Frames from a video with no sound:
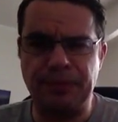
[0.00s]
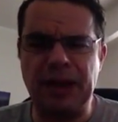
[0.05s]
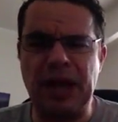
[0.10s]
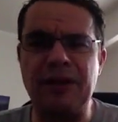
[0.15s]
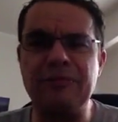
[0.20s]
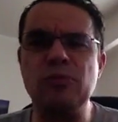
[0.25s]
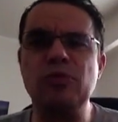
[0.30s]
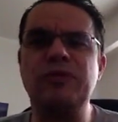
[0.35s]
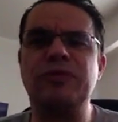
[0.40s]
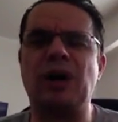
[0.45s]
I
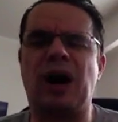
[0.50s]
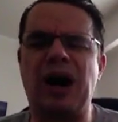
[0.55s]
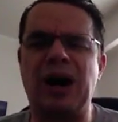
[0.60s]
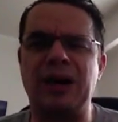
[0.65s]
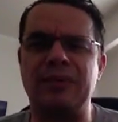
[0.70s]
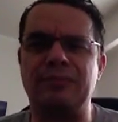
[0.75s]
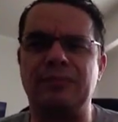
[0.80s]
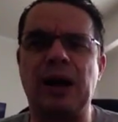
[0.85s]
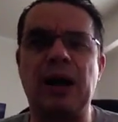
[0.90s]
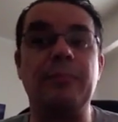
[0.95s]
moved
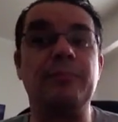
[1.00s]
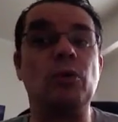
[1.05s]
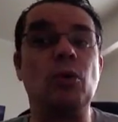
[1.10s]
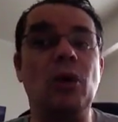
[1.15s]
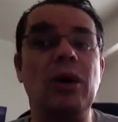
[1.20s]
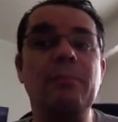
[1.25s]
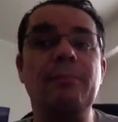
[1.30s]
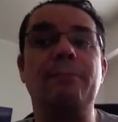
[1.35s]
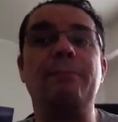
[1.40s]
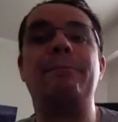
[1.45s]
on. I'm
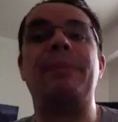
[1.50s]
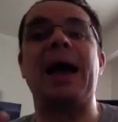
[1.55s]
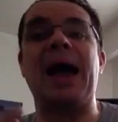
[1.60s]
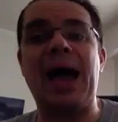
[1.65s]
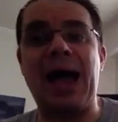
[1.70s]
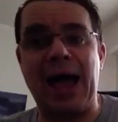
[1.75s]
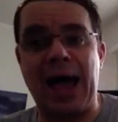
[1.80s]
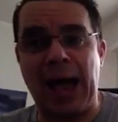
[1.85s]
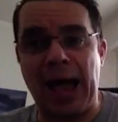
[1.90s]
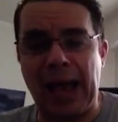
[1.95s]
going
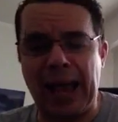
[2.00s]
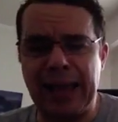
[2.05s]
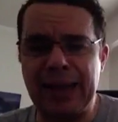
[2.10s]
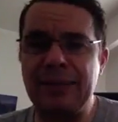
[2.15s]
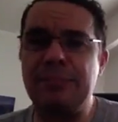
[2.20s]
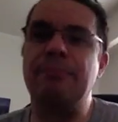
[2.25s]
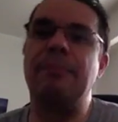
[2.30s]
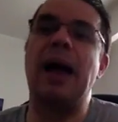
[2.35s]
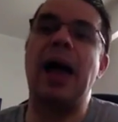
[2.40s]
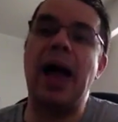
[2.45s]
back,
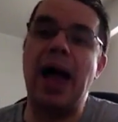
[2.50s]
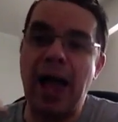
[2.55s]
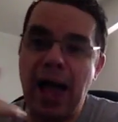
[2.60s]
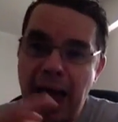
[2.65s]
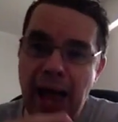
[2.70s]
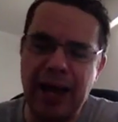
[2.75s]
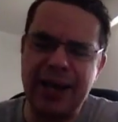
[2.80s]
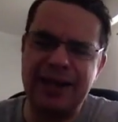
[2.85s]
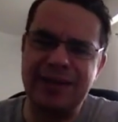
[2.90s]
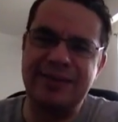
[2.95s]

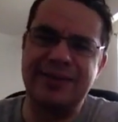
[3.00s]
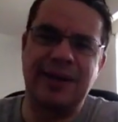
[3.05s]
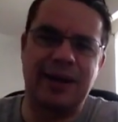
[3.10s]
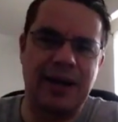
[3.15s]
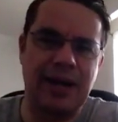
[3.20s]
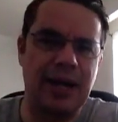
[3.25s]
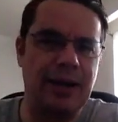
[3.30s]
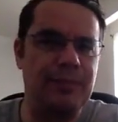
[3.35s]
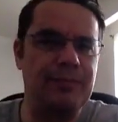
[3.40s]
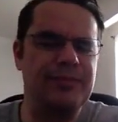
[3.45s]
back in
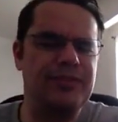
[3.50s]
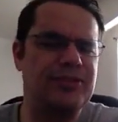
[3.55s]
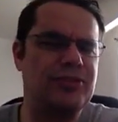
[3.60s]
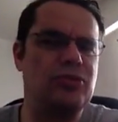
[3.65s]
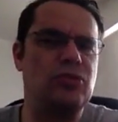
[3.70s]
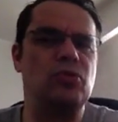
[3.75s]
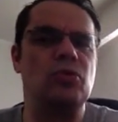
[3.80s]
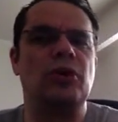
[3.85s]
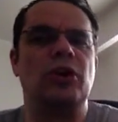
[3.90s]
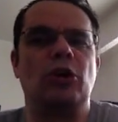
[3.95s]
time
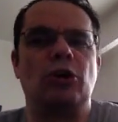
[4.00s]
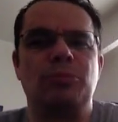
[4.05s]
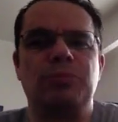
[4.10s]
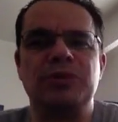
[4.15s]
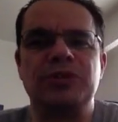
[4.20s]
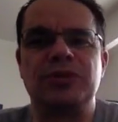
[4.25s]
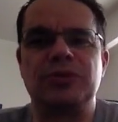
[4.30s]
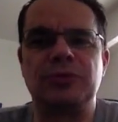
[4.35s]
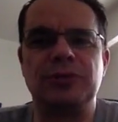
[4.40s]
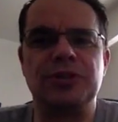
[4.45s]
to an open
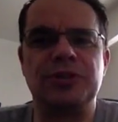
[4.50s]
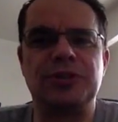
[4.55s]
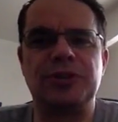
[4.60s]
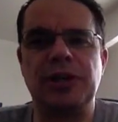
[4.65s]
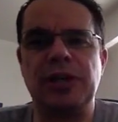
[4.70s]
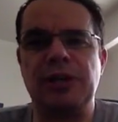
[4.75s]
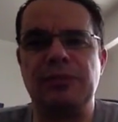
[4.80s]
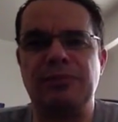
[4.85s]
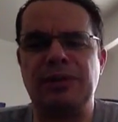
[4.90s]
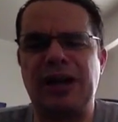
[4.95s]
source
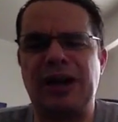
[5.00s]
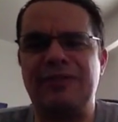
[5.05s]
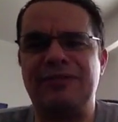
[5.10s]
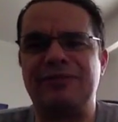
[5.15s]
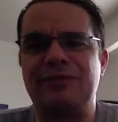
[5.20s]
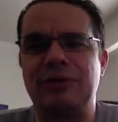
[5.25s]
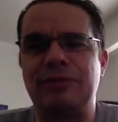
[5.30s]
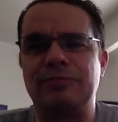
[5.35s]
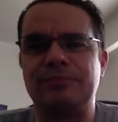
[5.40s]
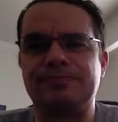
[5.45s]
trading
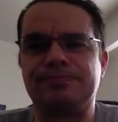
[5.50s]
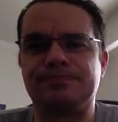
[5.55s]
platform.